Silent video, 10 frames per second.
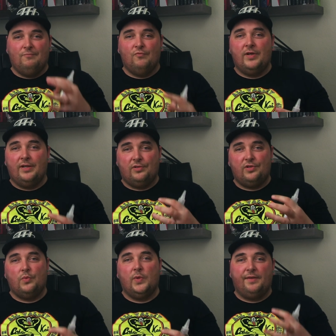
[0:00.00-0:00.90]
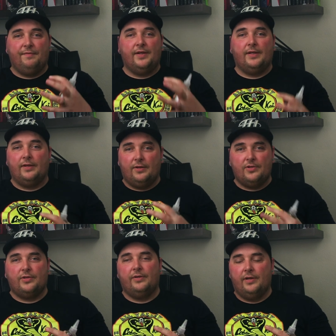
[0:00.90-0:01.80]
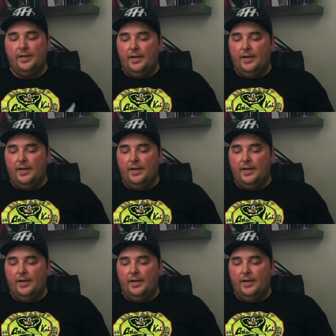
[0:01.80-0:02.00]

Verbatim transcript: real sweet vanilla custard.